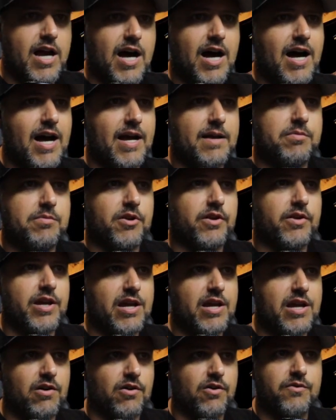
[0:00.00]
really high,
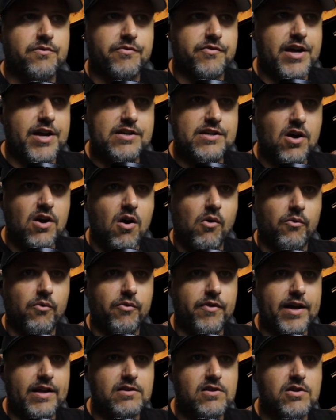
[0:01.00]
but here they
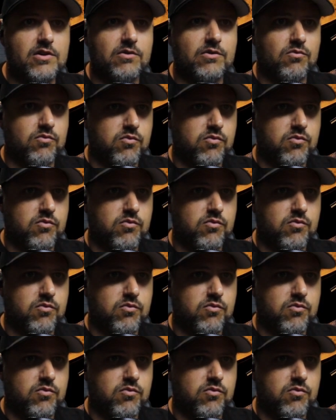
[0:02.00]
don't. They